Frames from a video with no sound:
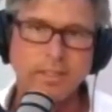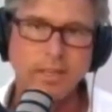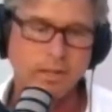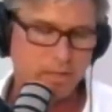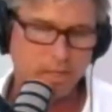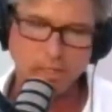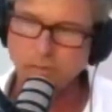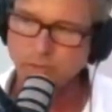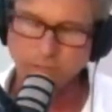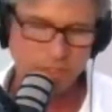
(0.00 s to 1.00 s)

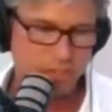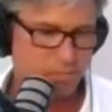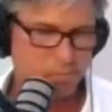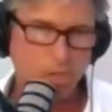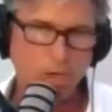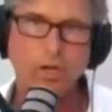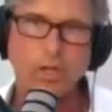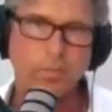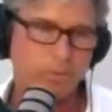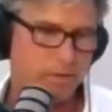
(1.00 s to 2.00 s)
and really just balled
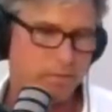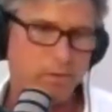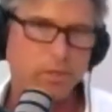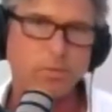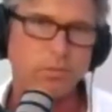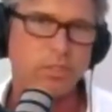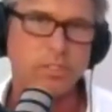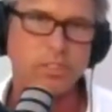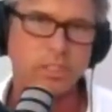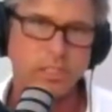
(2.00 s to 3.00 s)
up in a fetal
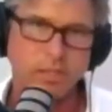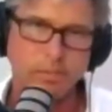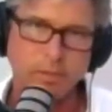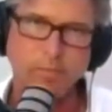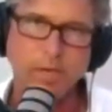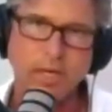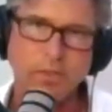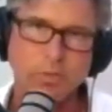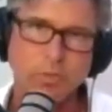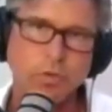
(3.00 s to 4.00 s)
position and been mad
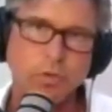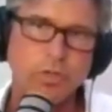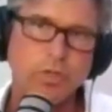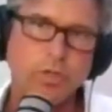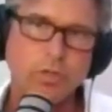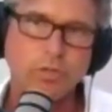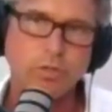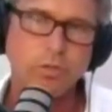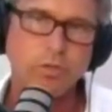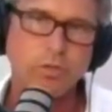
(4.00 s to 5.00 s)
at the world.
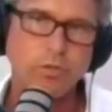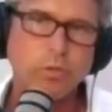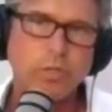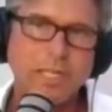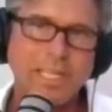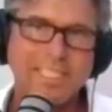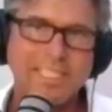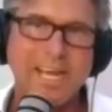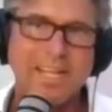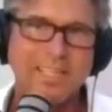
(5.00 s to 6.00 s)
You did
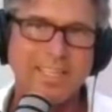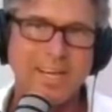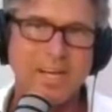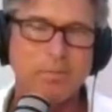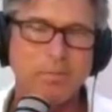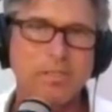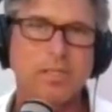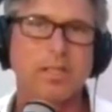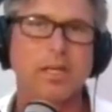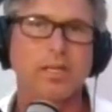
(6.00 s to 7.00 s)
exactly the opposite
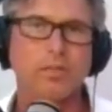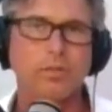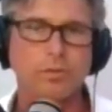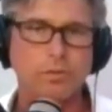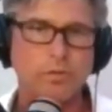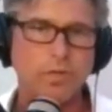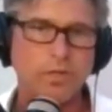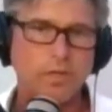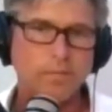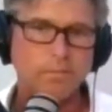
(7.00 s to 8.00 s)
of that. You
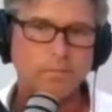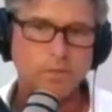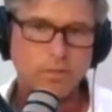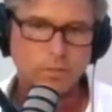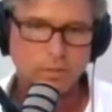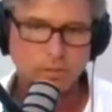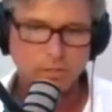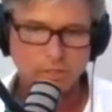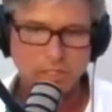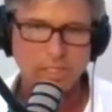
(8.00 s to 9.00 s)

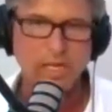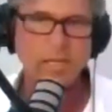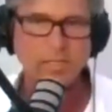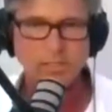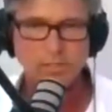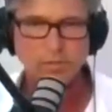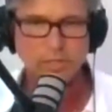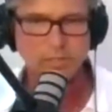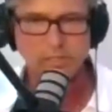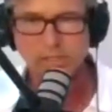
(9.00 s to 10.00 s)
decided you were
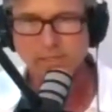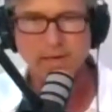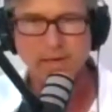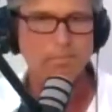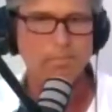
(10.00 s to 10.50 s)
going to step